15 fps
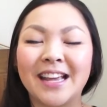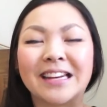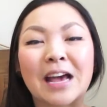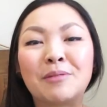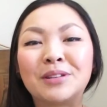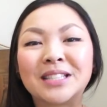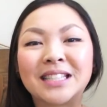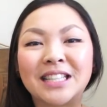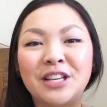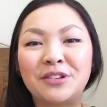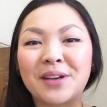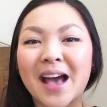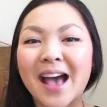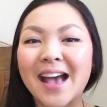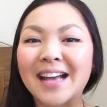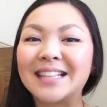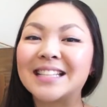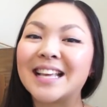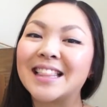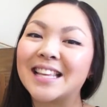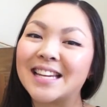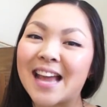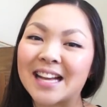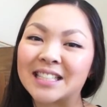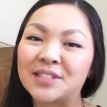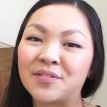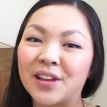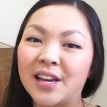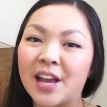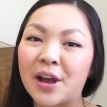and I will see you guys in the next
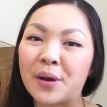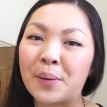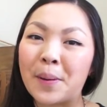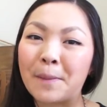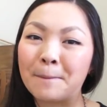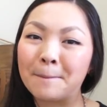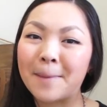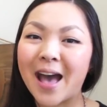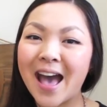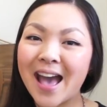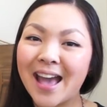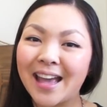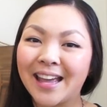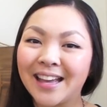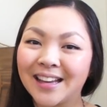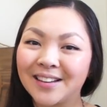video. Bye!